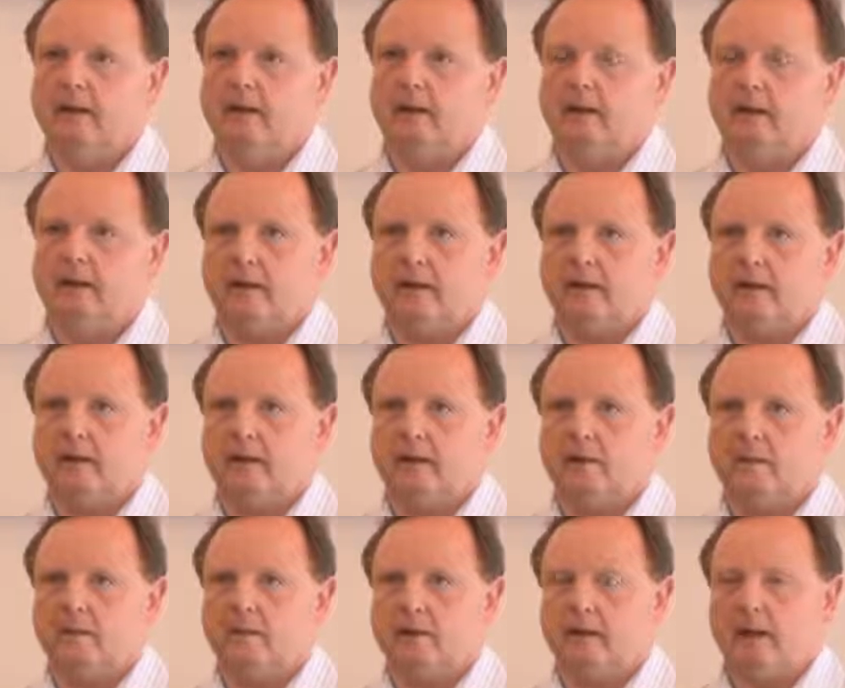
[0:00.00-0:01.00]
Or, you
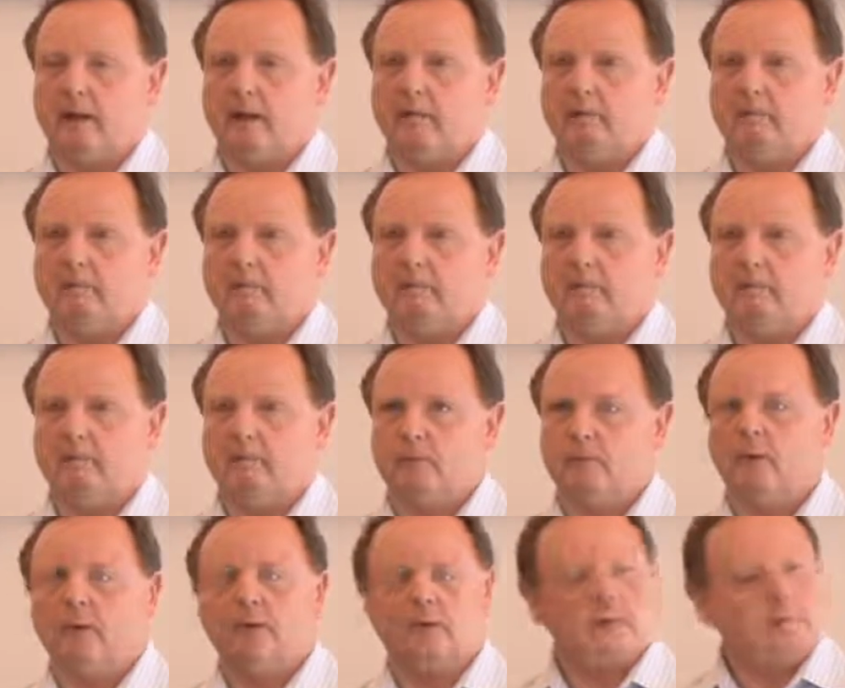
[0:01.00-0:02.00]
know, um,
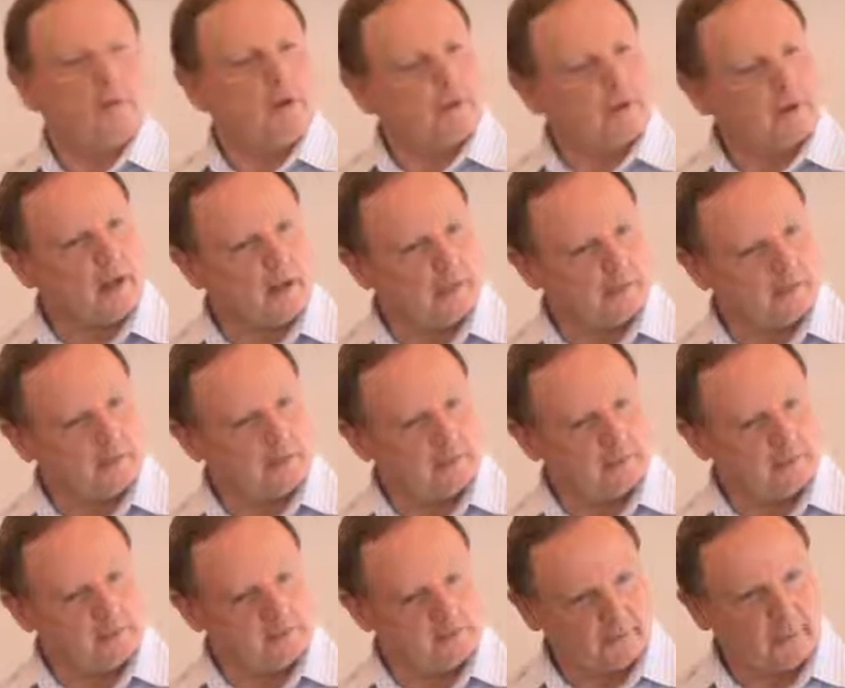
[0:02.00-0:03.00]
not the most cut,
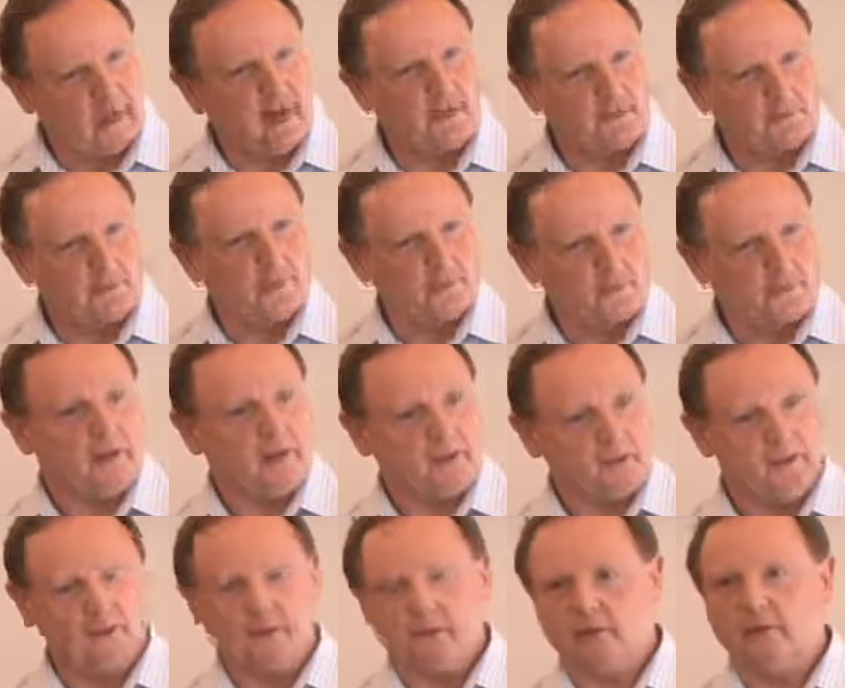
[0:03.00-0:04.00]
not cut long
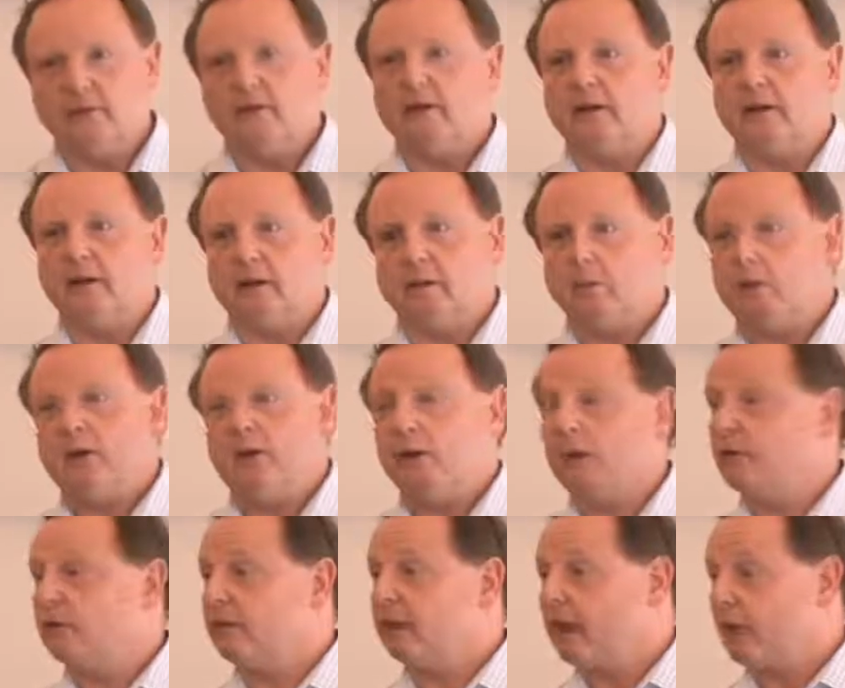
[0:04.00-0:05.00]
things that suit you. It would
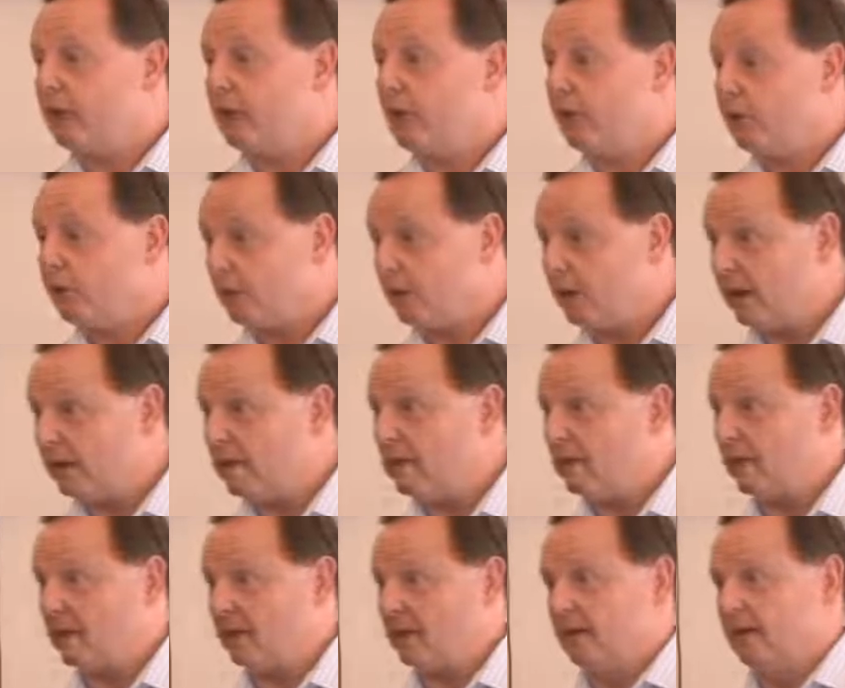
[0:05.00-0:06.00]
not cost 10 euros an
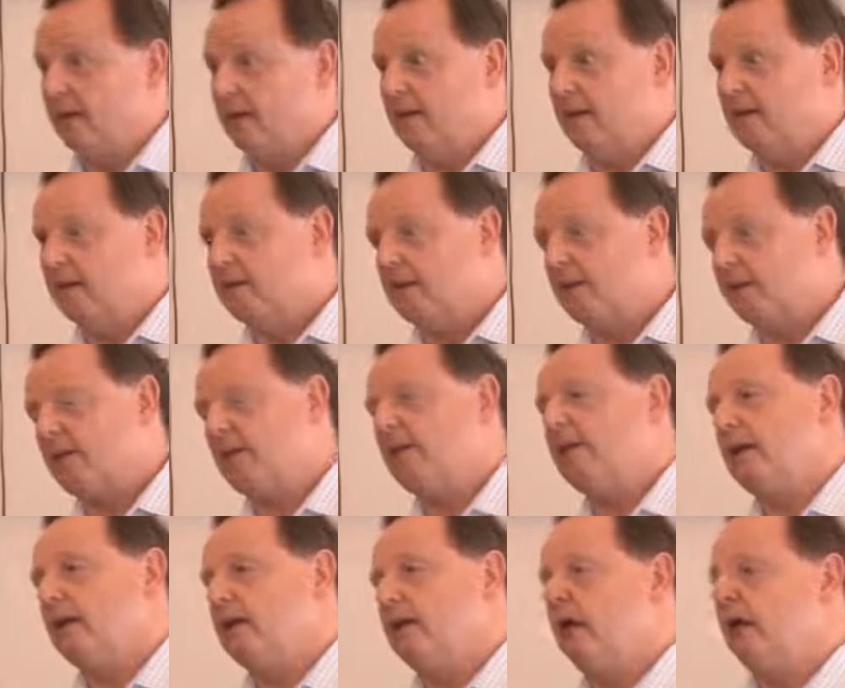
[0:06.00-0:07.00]
extra to have
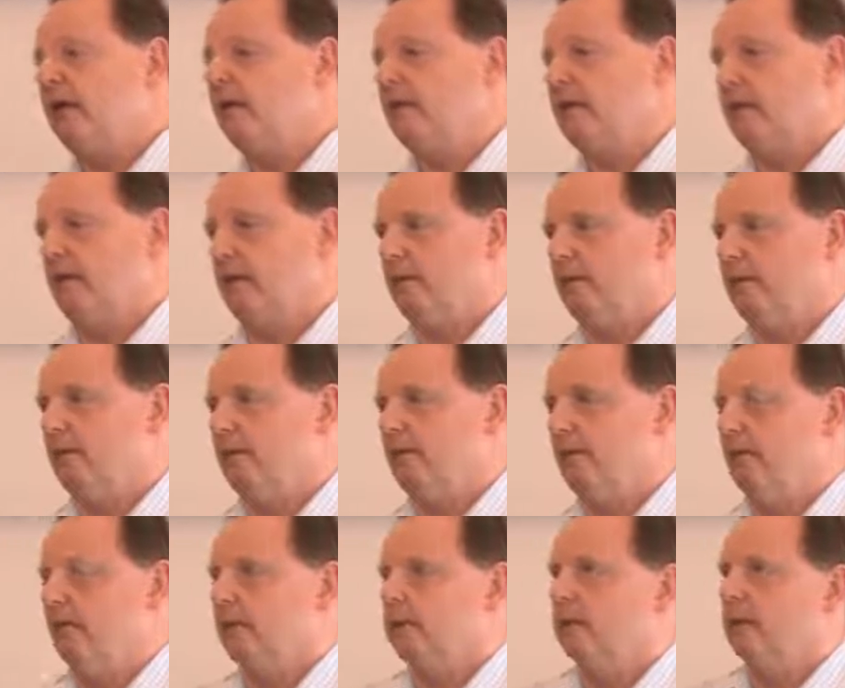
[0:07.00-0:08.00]
something nice.
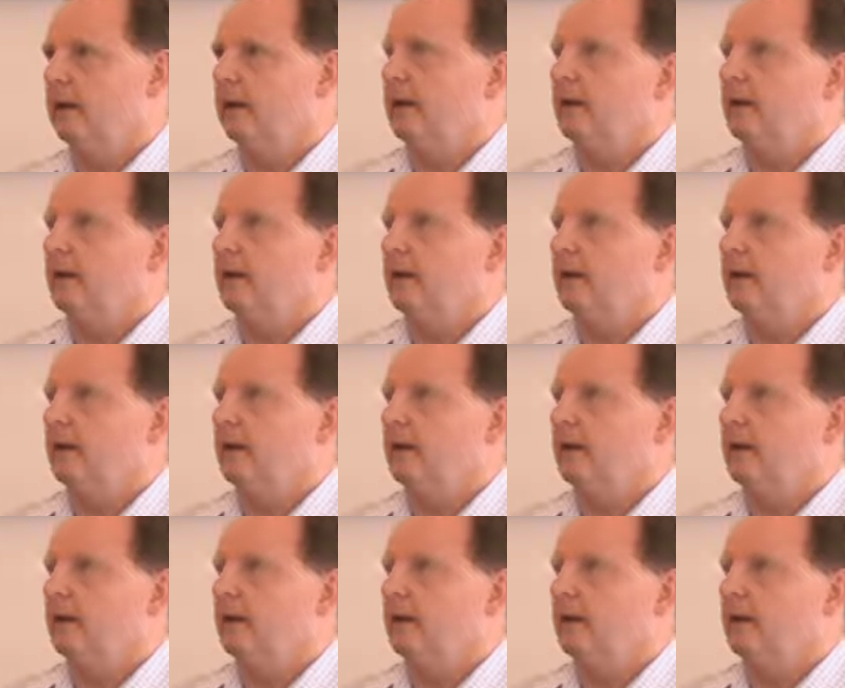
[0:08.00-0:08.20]
You know.